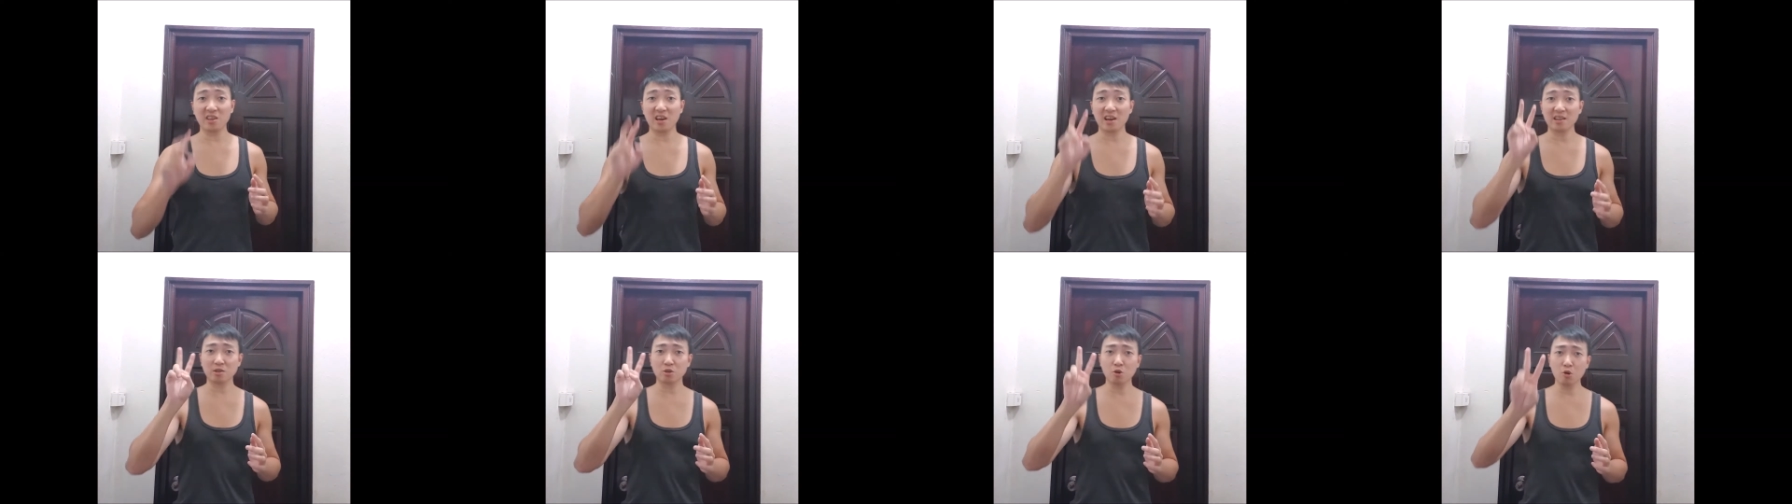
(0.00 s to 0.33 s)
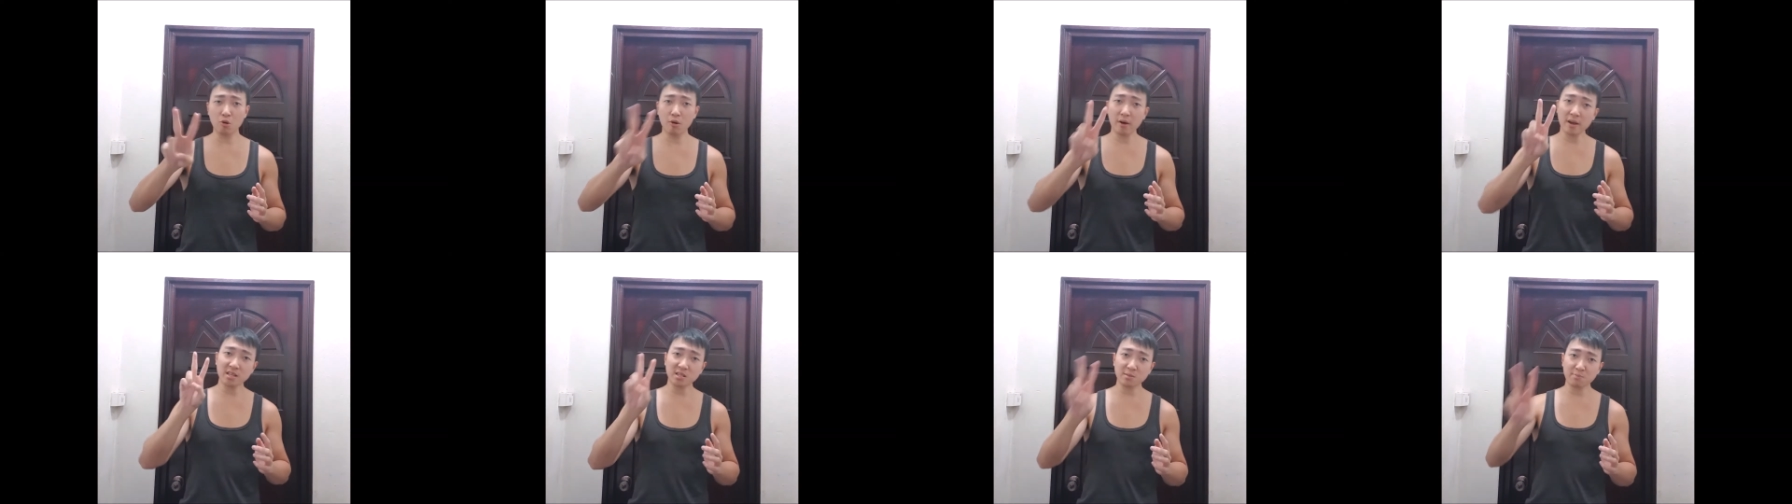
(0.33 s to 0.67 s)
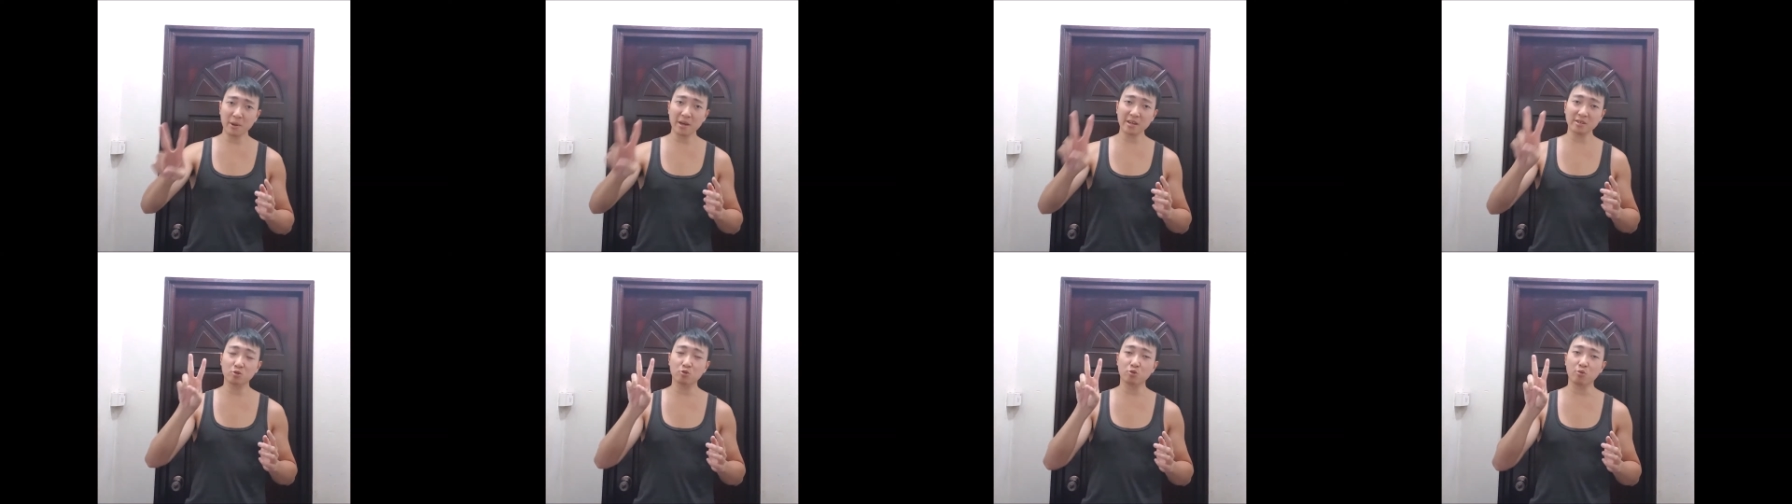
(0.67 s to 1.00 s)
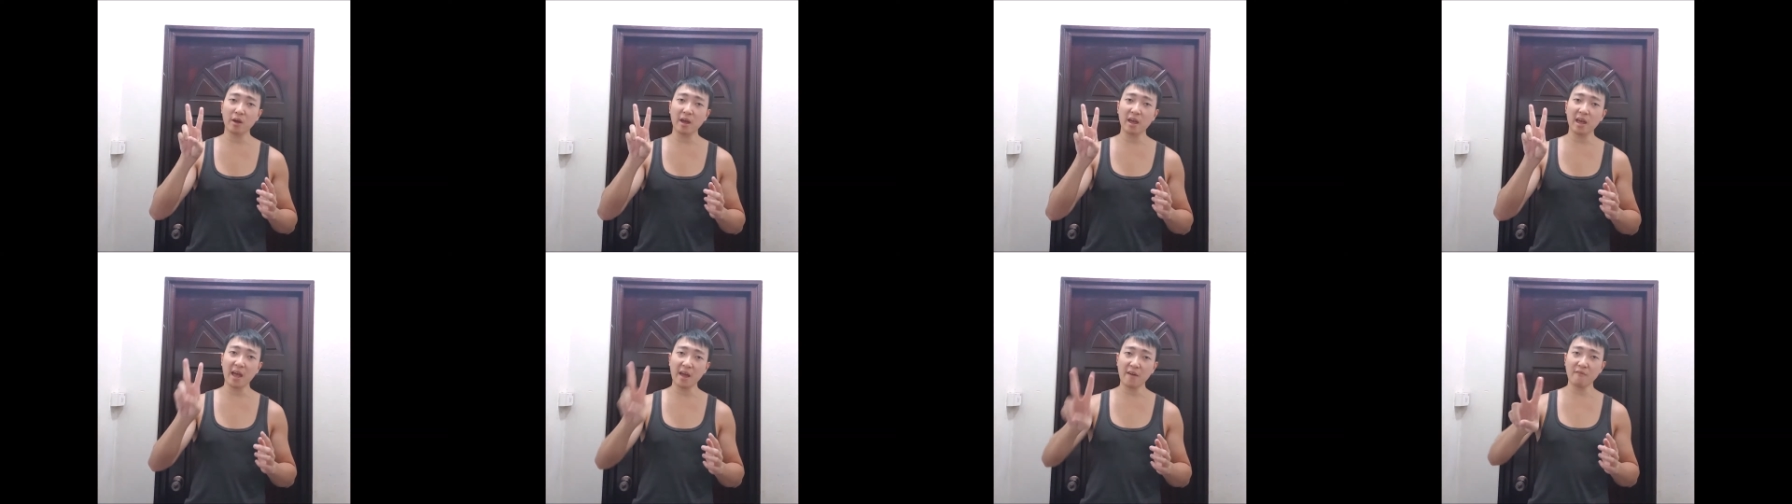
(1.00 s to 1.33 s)
There are two aspects
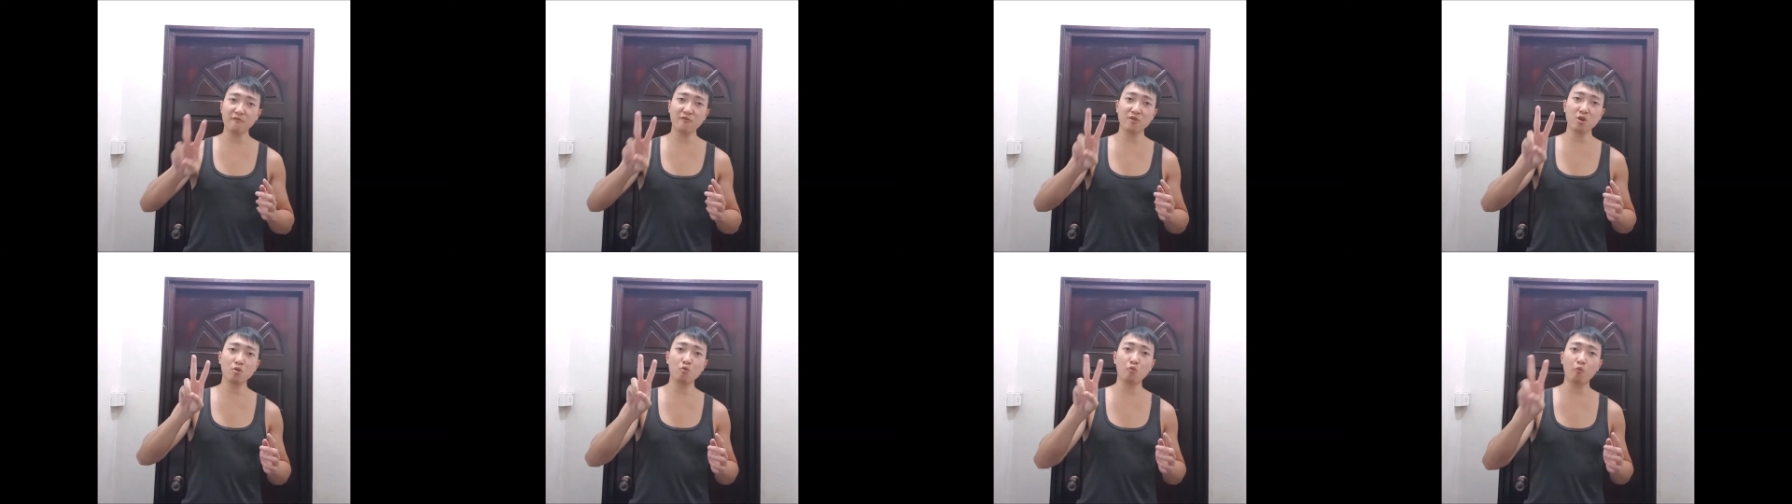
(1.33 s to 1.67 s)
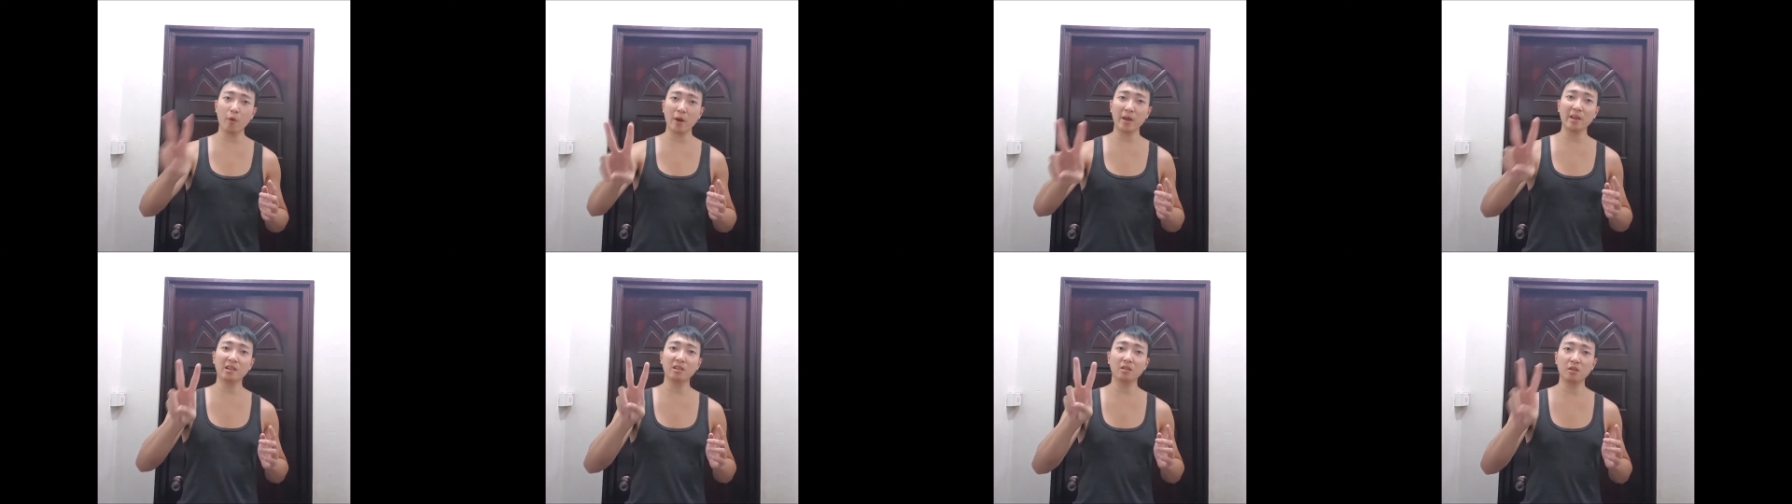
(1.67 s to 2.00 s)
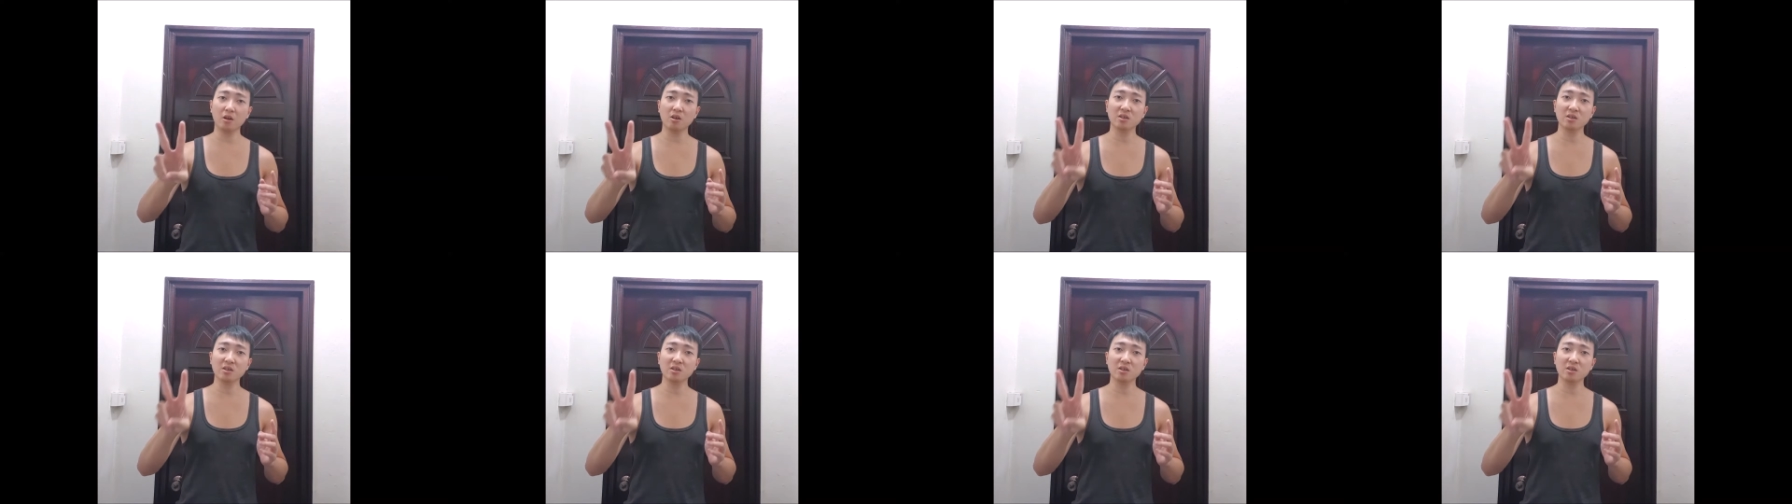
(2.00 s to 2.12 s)
to every weight